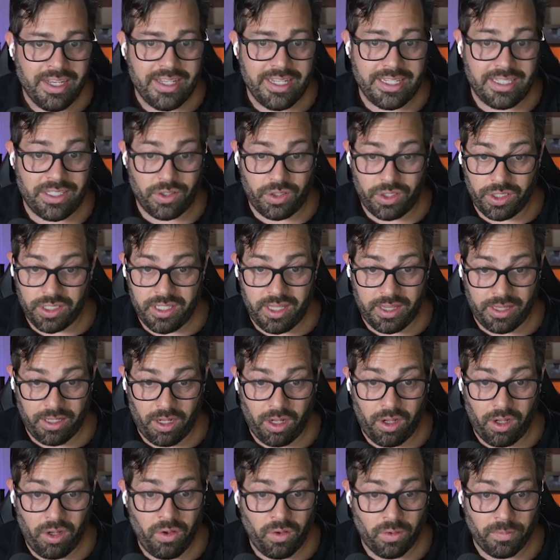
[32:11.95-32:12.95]
It's just the
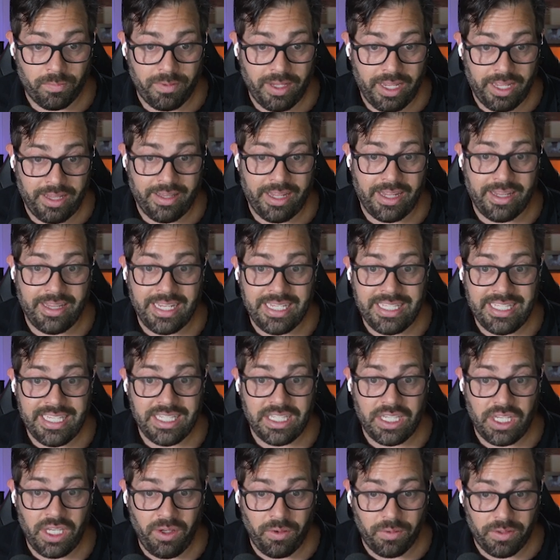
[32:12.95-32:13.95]
home. And then this
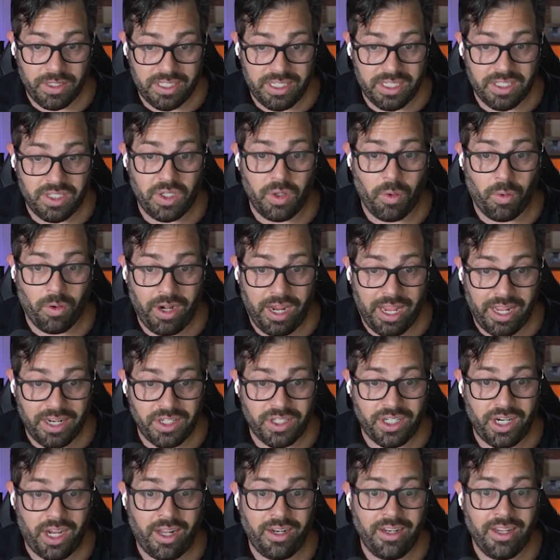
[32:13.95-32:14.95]
is you. This is your
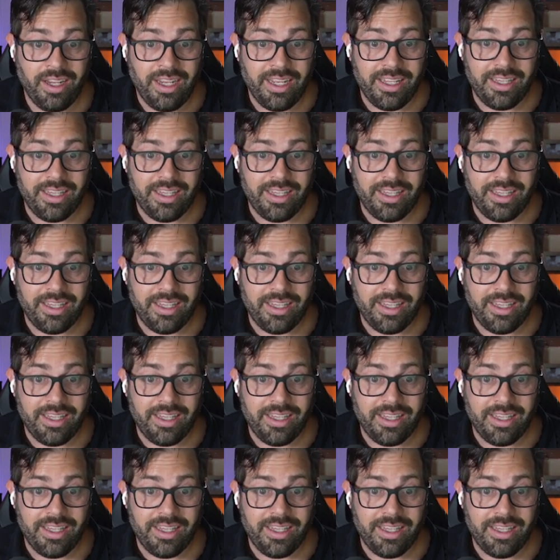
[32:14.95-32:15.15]
headshot.